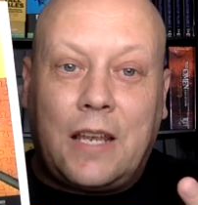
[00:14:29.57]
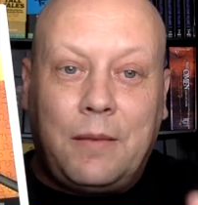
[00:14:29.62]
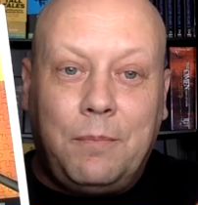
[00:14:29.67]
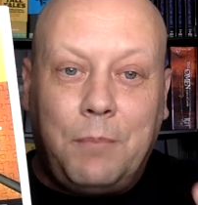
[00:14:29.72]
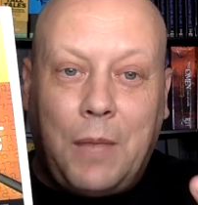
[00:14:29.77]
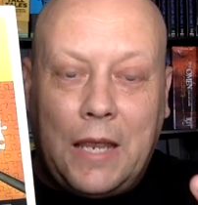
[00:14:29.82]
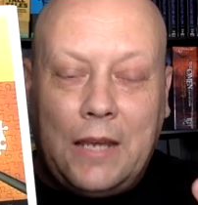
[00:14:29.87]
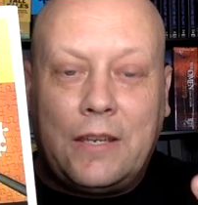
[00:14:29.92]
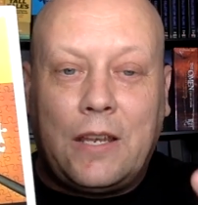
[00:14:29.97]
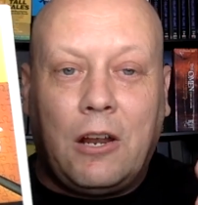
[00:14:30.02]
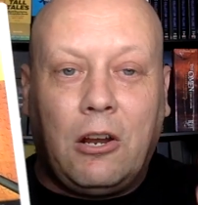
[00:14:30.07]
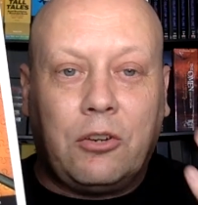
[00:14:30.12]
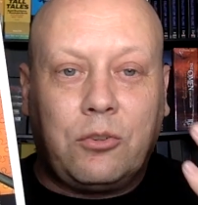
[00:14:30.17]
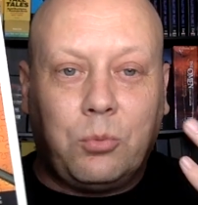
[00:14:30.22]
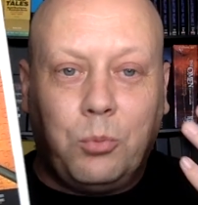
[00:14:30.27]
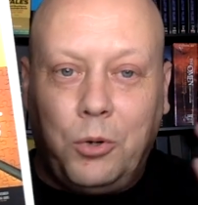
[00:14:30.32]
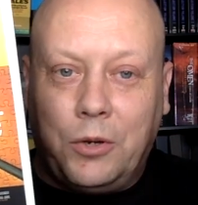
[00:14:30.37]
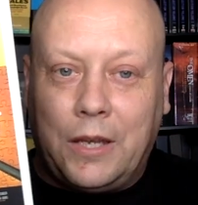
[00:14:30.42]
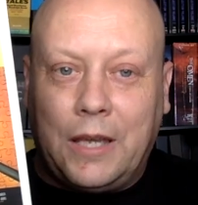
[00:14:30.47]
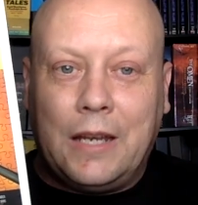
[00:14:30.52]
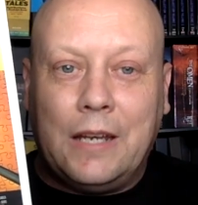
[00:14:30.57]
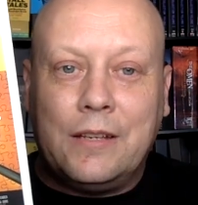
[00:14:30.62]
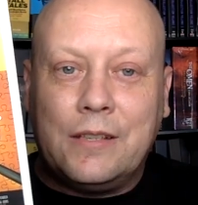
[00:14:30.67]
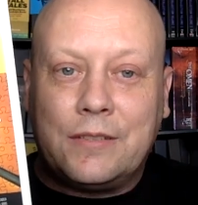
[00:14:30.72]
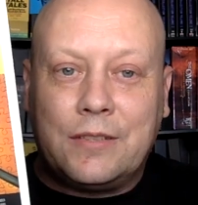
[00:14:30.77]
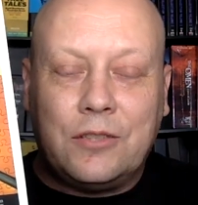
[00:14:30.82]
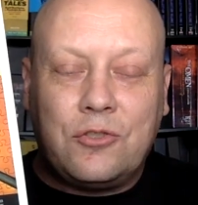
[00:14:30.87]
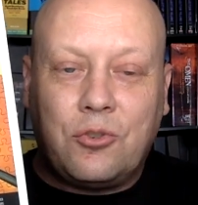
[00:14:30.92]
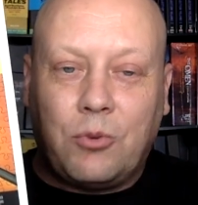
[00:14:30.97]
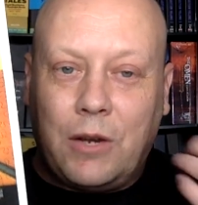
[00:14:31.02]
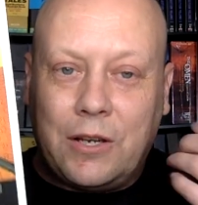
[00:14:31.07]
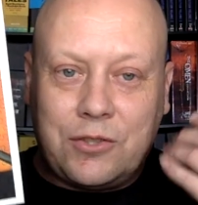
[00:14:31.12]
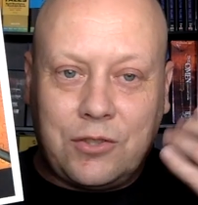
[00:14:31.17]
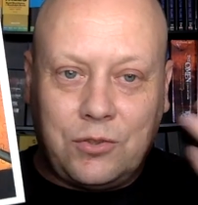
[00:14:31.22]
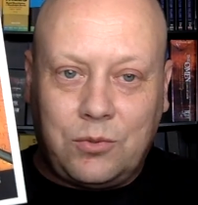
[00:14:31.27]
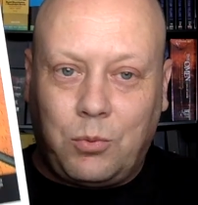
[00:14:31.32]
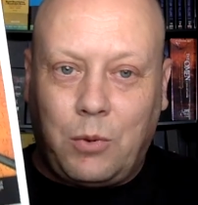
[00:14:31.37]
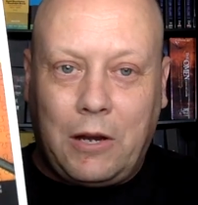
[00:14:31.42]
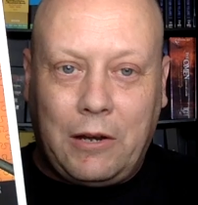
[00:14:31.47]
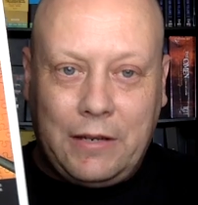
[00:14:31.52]
main character will get into
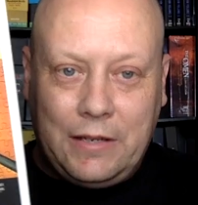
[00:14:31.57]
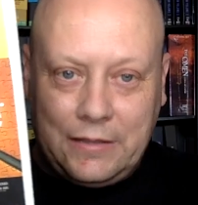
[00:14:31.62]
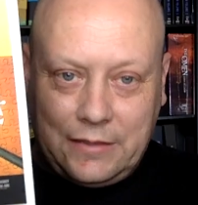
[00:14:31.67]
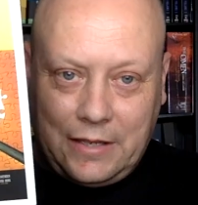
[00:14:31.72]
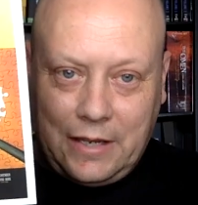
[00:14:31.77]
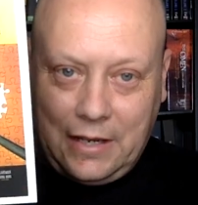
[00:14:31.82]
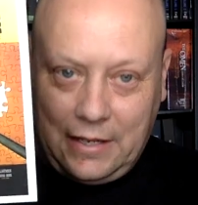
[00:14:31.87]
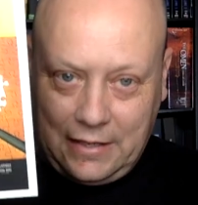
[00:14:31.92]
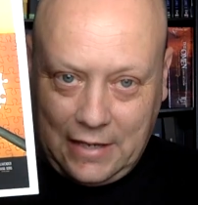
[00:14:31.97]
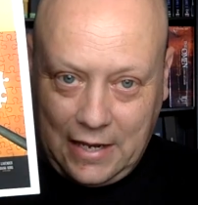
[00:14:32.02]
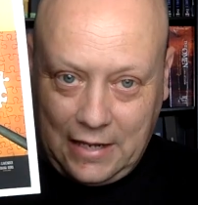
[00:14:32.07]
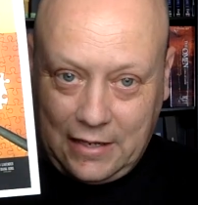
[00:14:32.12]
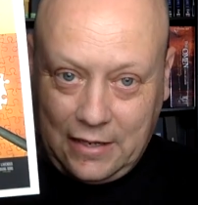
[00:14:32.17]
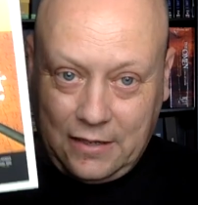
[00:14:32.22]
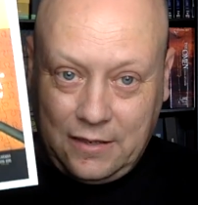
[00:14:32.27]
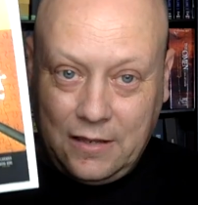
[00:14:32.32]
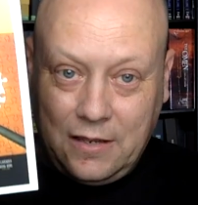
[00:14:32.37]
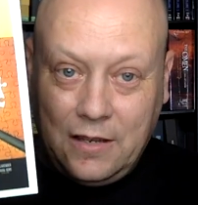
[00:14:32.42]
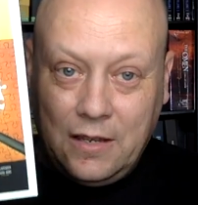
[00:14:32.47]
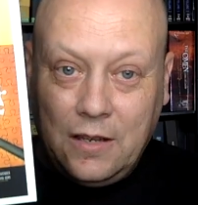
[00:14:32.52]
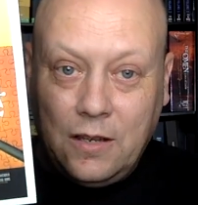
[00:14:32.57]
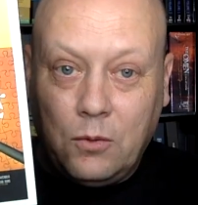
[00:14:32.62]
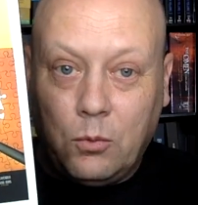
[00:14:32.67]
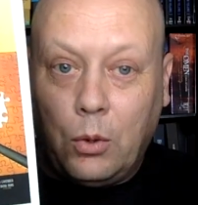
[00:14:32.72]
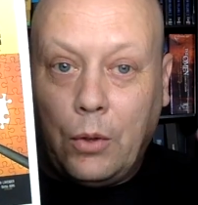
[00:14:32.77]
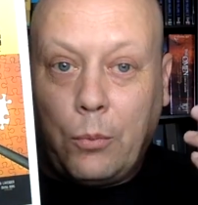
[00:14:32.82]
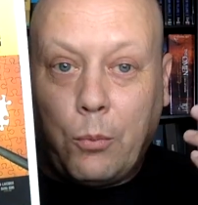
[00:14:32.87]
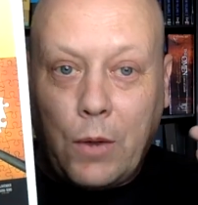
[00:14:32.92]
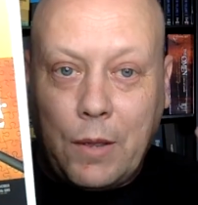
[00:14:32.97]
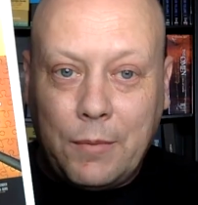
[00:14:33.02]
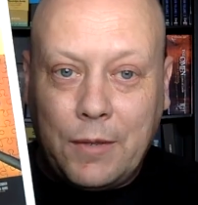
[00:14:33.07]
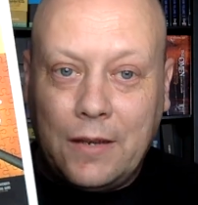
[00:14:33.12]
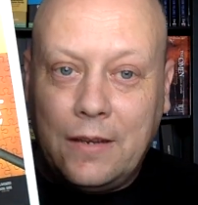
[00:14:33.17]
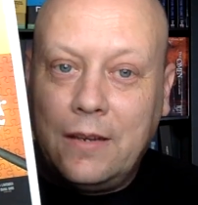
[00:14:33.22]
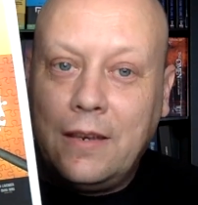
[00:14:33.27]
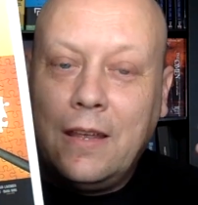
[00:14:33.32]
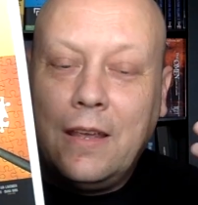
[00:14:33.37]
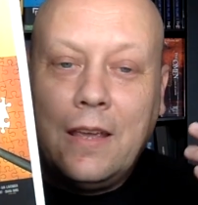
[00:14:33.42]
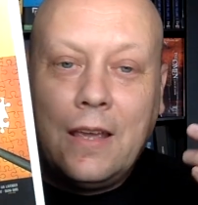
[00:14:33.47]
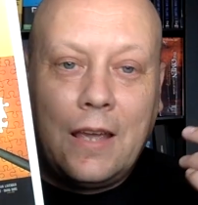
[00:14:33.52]
situations where he's getting naked with
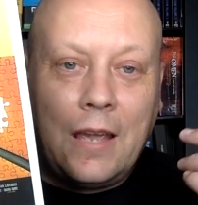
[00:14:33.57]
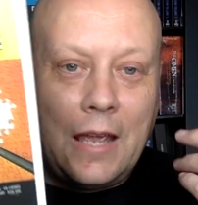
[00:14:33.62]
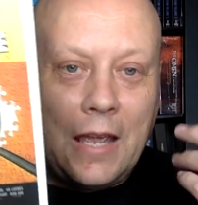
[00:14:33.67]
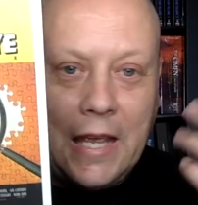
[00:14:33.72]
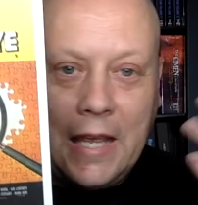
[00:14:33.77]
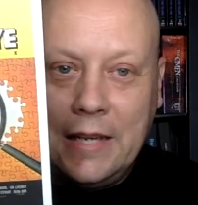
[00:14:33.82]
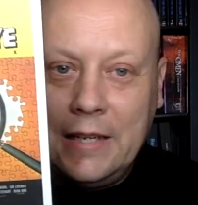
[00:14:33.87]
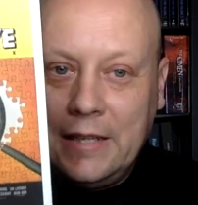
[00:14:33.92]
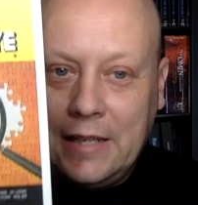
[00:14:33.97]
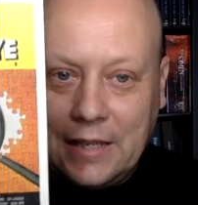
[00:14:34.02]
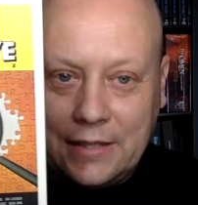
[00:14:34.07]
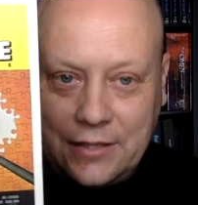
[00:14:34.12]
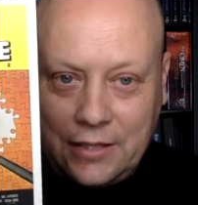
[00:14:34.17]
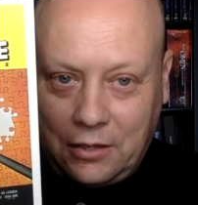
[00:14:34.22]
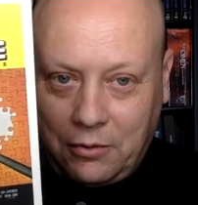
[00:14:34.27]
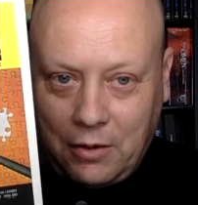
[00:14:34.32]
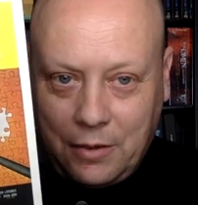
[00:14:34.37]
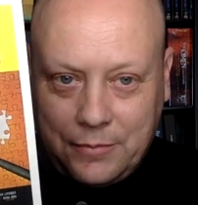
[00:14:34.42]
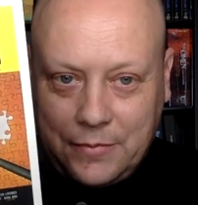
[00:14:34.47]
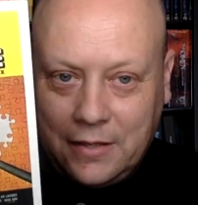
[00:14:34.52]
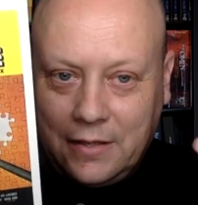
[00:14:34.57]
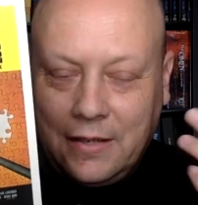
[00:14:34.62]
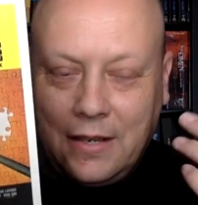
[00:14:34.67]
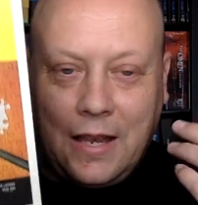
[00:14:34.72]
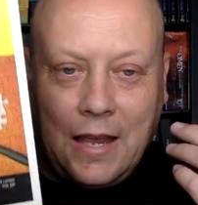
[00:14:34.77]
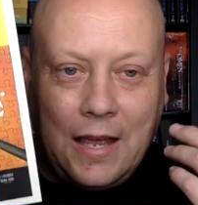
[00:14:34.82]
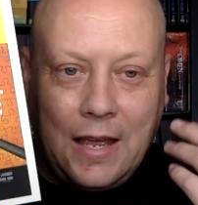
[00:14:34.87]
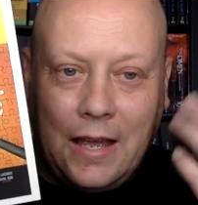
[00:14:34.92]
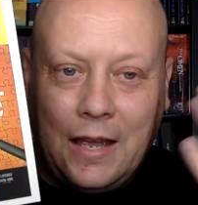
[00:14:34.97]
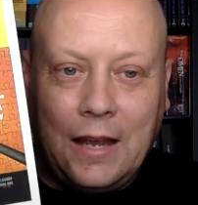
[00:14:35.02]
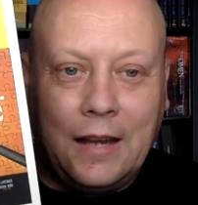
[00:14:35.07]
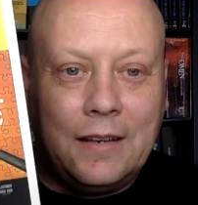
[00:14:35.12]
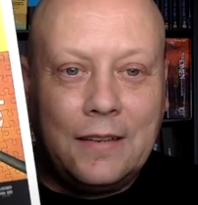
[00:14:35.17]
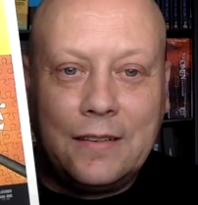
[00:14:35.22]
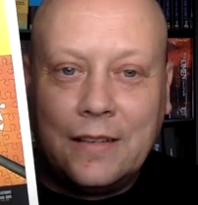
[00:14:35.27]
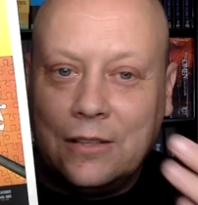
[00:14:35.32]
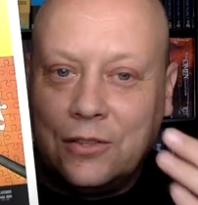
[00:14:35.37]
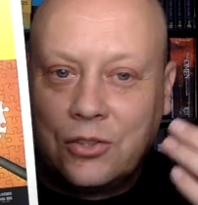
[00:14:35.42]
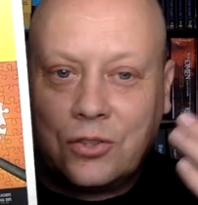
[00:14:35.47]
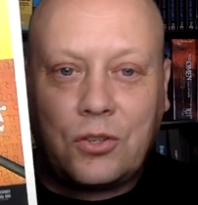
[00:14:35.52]
women, and he gets interrupted,
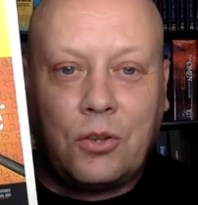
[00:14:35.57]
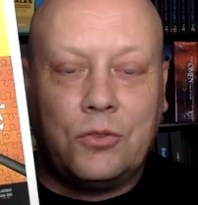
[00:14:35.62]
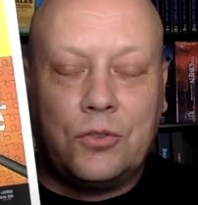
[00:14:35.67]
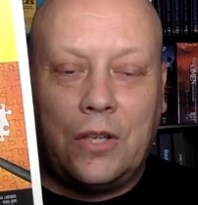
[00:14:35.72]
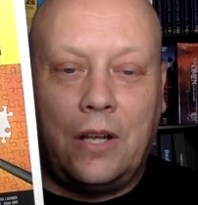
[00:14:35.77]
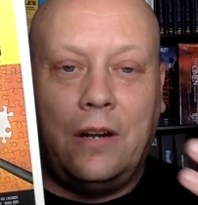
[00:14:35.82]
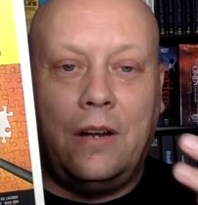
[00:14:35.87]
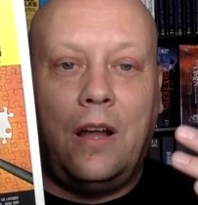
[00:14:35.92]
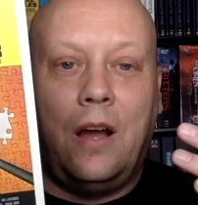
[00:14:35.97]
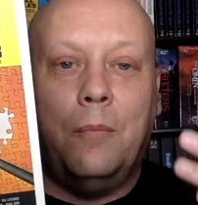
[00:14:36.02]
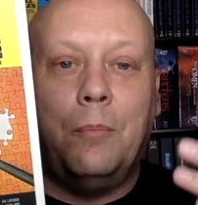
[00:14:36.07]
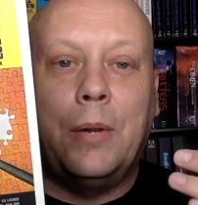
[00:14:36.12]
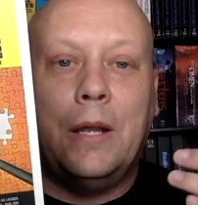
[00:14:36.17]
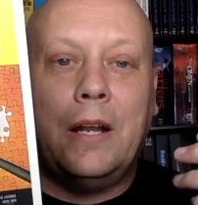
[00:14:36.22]
and it just goes on and on.